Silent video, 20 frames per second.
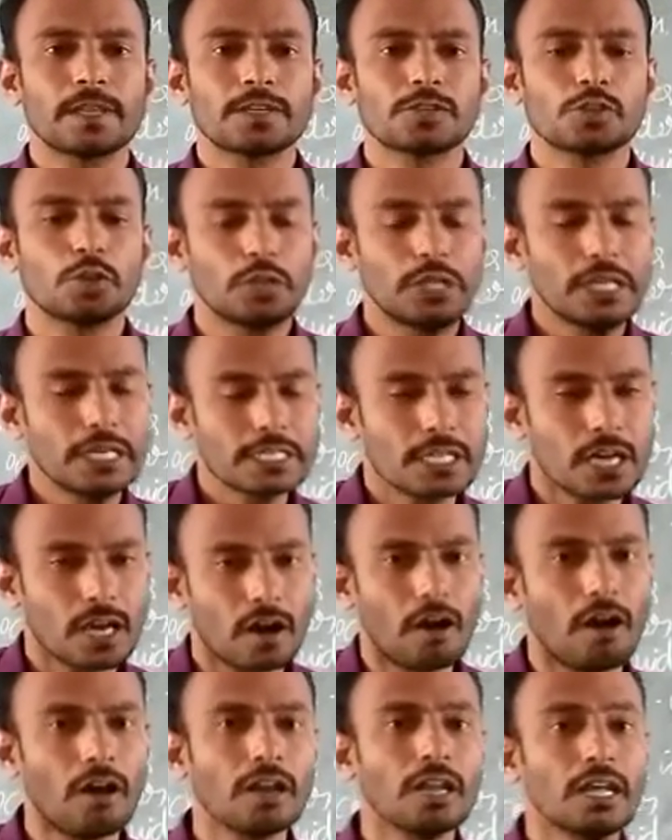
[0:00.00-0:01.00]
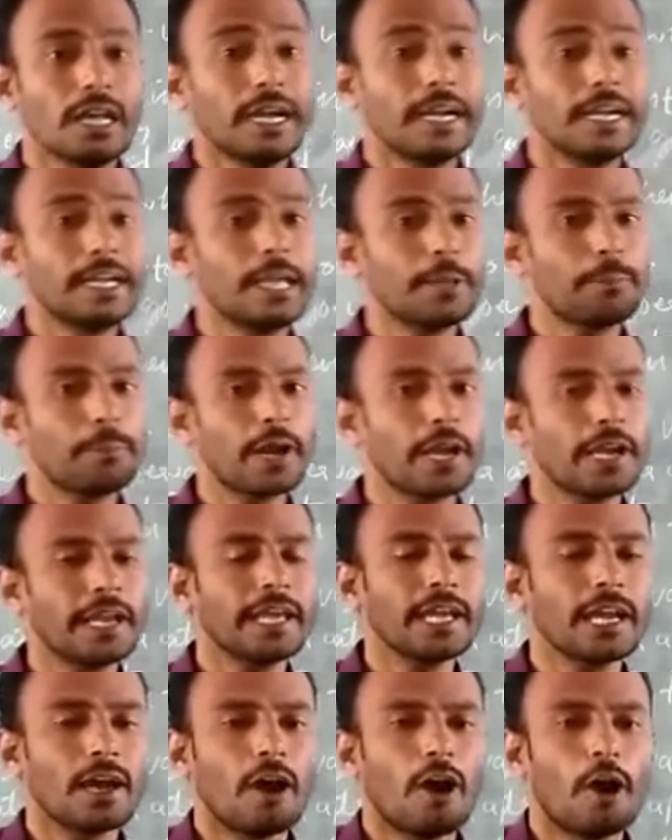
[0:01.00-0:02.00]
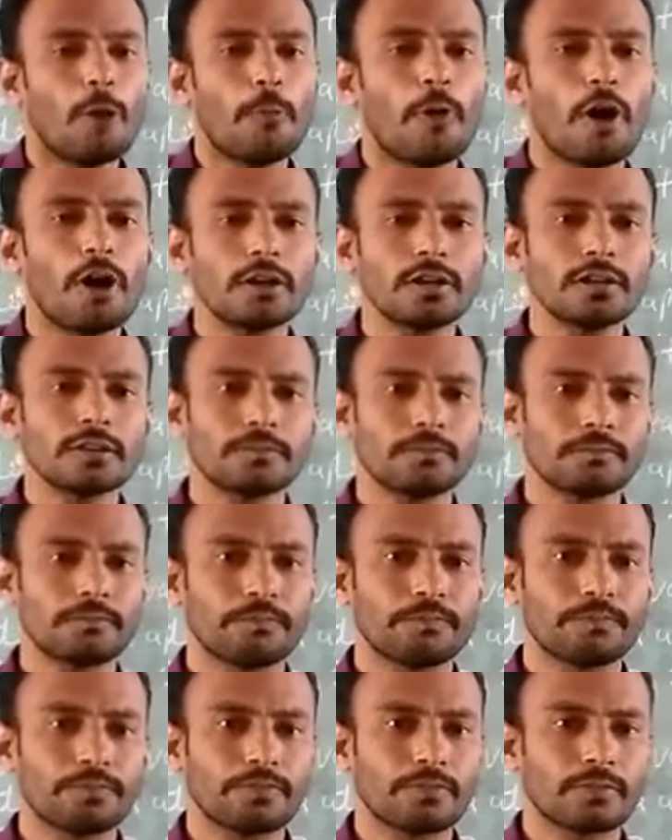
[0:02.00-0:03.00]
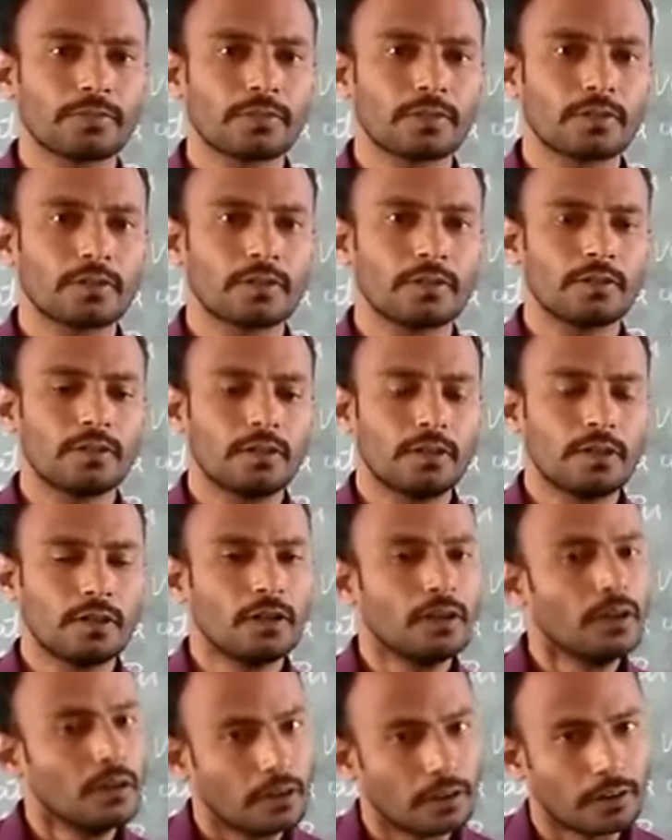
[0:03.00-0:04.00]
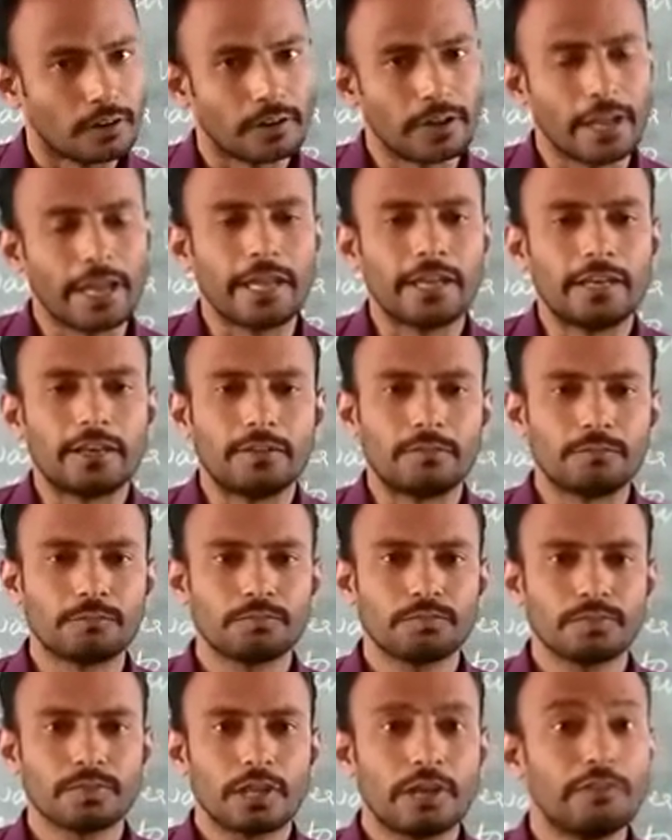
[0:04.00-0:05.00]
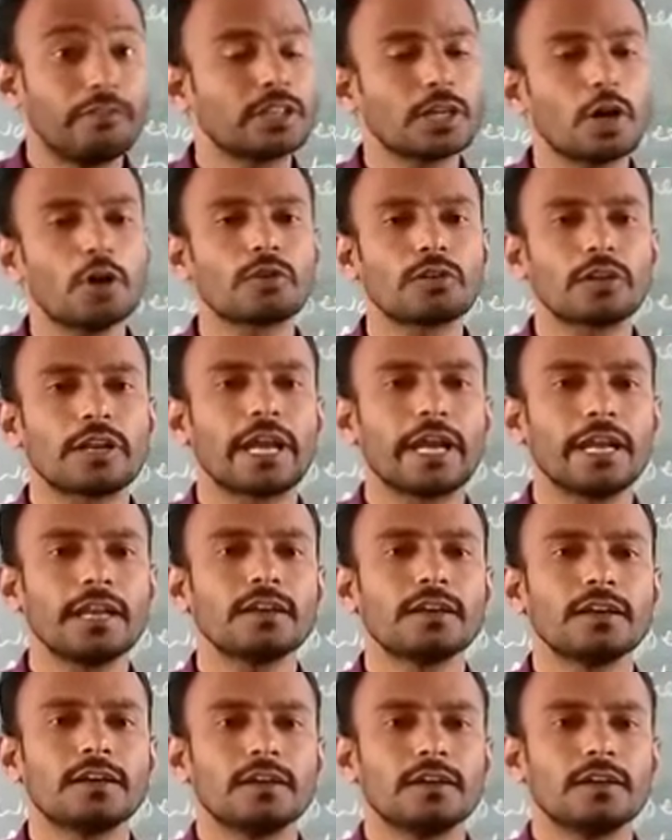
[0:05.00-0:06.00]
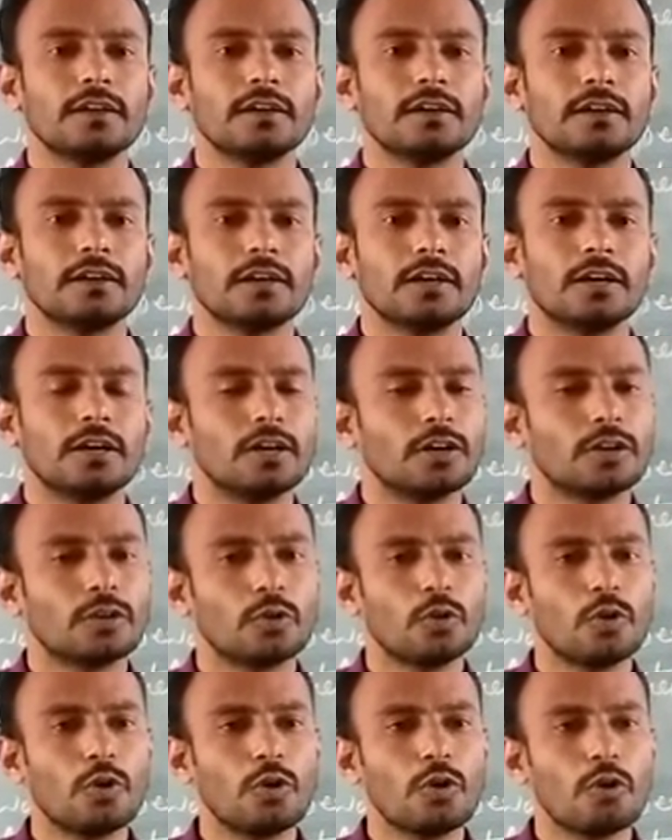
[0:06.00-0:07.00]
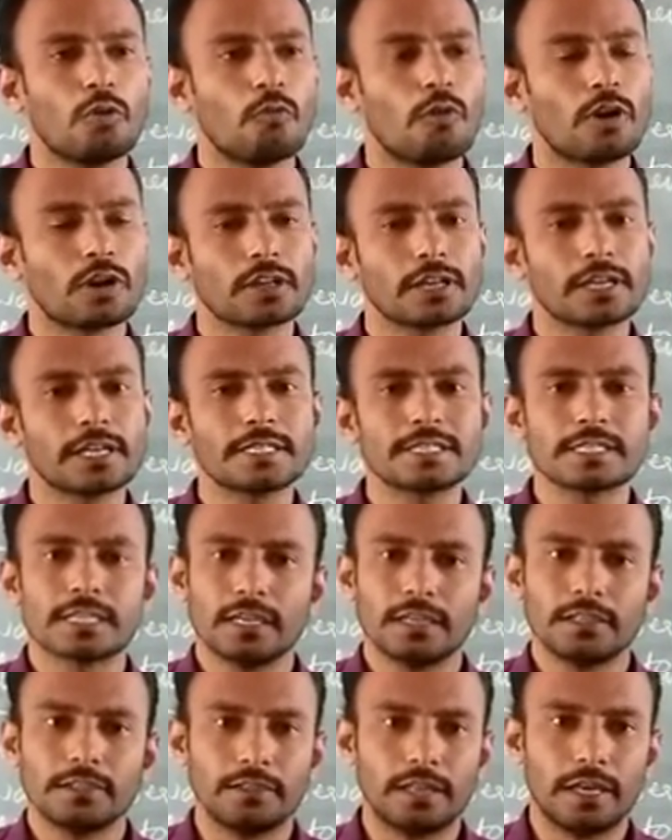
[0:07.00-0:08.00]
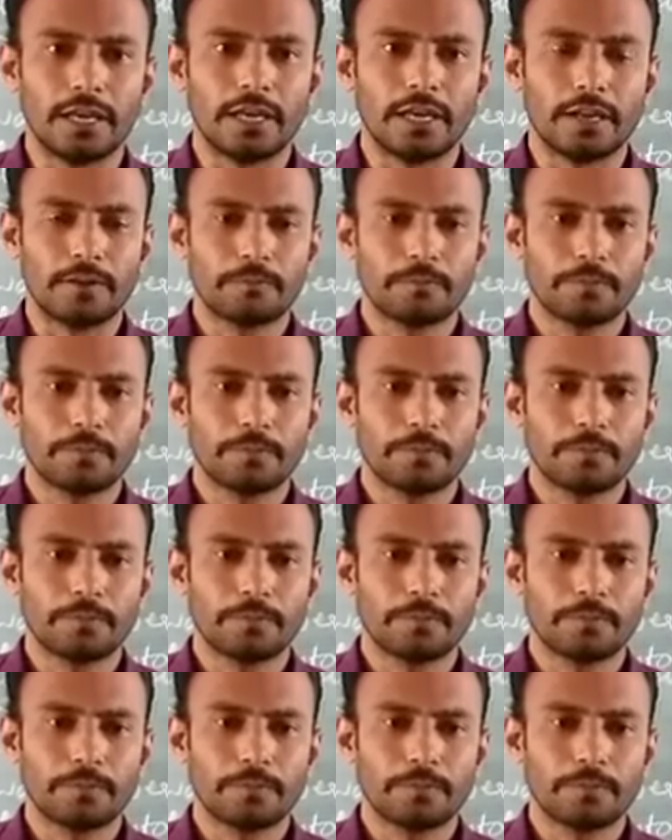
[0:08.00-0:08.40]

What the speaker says: So these are all depending upon rain. Without rain, no water is there.